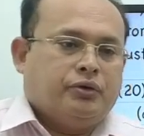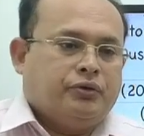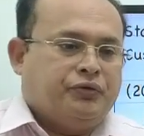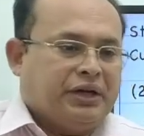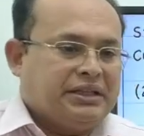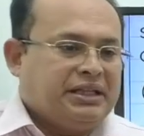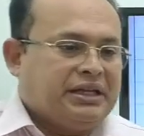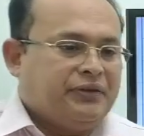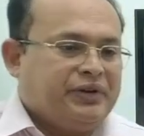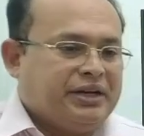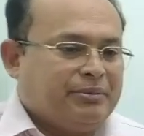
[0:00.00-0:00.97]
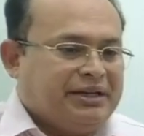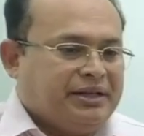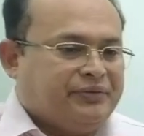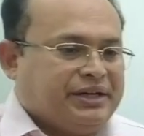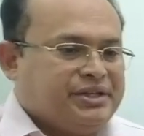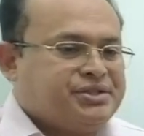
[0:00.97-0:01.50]
Further referring, my dear
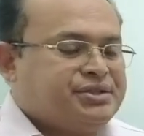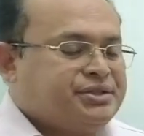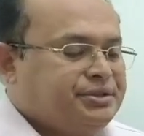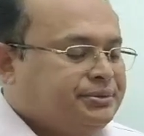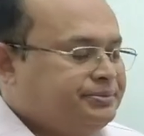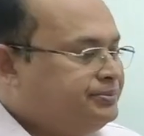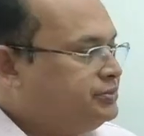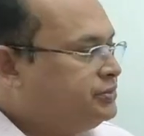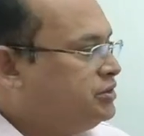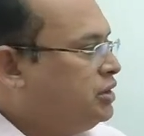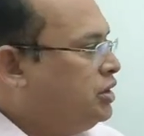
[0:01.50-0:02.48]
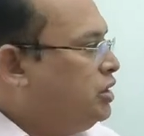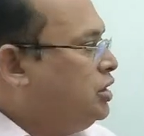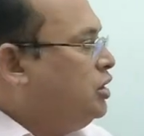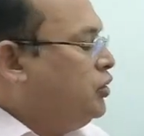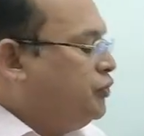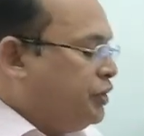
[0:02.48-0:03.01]
friends,
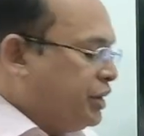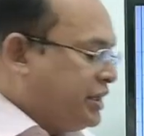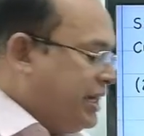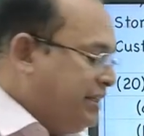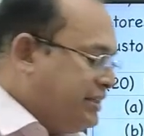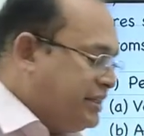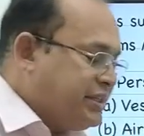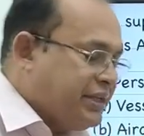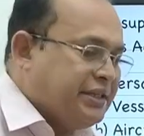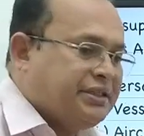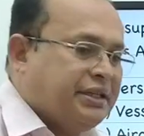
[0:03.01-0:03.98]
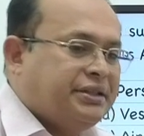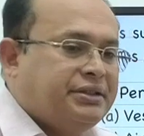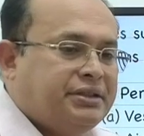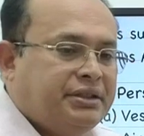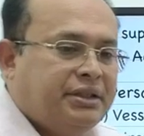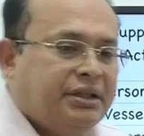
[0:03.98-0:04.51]
for a kind consideration,
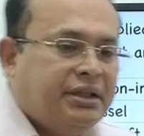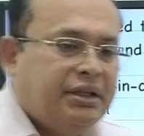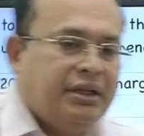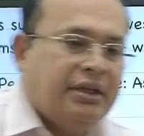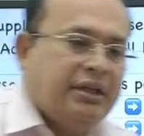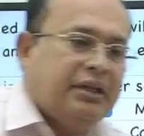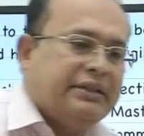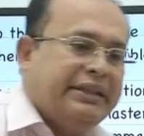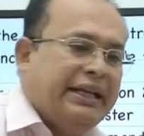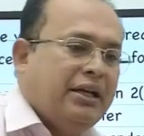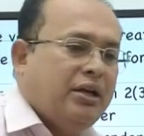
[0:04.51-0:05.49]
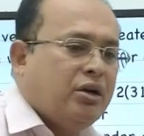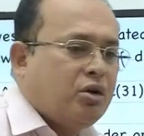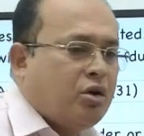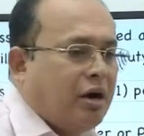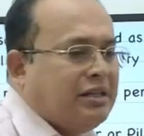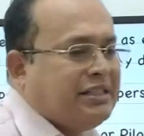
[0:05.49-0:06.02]
the
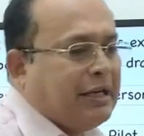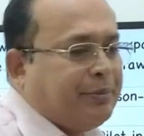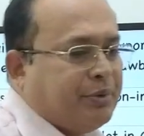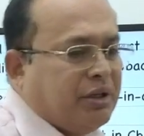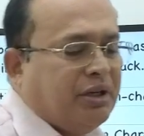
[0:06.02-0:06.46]
concept,